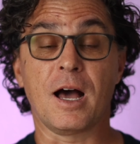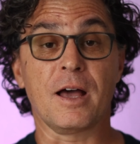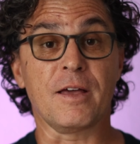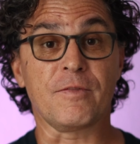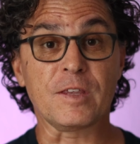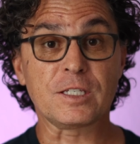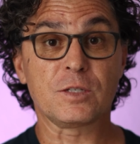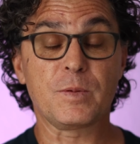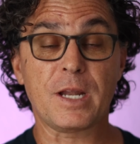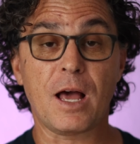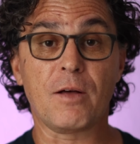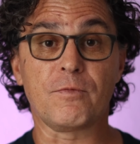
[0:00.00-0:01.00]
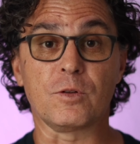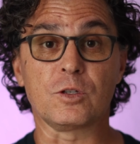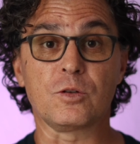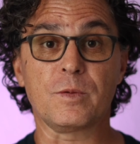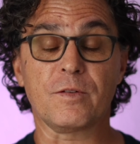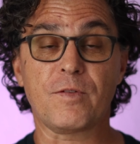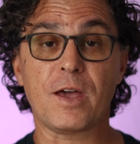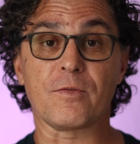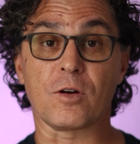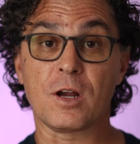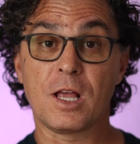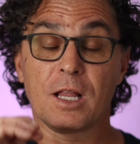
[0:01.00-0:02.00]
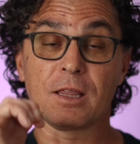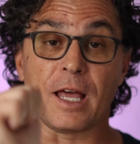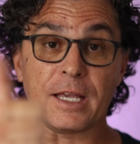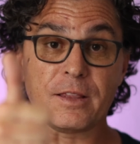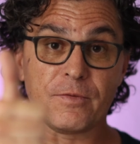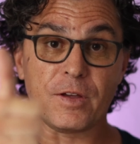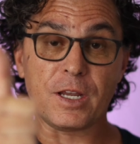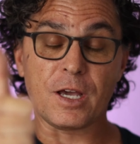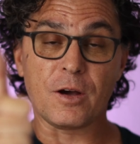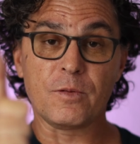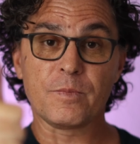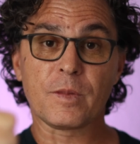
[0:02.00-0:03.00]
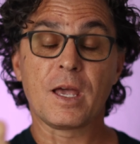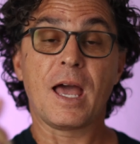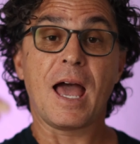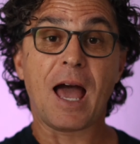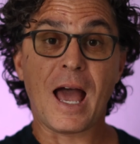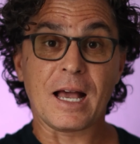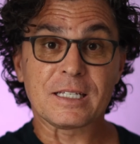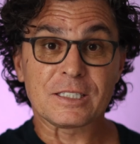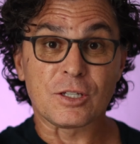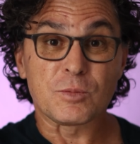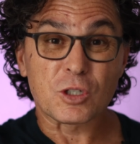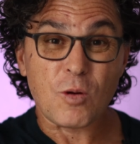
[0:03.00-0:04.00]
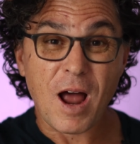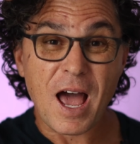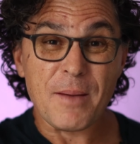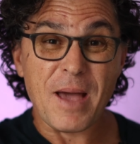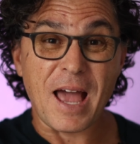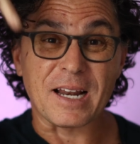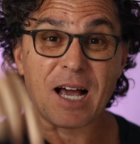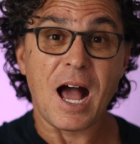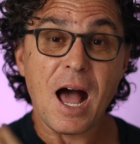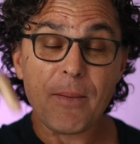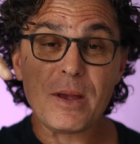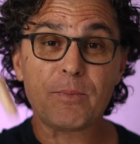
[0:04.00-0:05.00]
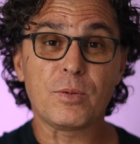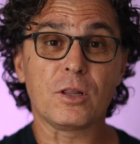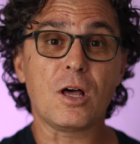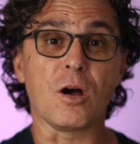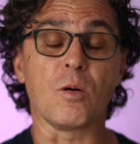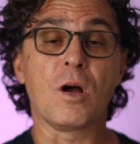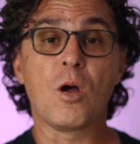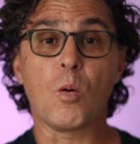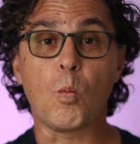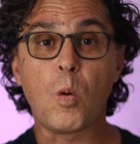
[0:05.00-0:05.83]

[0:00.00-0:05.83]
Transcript: Uh, if this has been helpful, do me a favor like the video subscribe, and comment below.